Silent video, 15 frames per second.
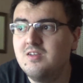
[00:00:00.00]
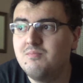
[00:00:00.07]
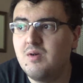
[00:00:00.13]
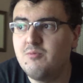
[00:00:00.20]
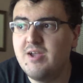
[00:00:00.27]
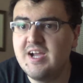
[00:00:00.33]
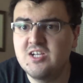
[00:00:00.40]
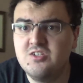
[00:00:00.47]

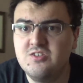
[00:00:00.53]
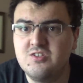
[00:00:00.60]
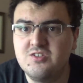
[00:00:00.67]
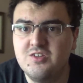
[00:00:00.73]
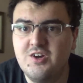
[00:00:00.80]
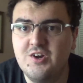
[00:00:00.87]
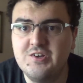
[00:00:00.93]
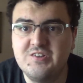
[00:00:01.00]
my
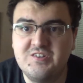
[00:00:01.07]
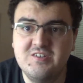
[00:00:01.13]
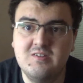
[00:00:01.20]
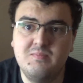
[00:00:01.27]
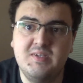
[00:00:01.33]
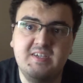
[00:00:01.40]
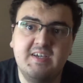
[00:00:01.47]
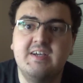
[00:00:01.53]
reactions aren't going
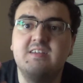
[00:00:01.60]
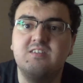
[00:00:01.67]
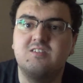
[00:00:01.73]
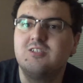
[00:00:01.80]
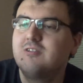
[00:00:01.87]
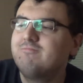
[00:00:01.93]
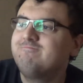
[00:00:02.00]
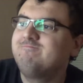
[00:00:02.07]
to be
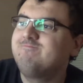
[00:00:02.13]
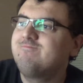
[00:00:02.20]
as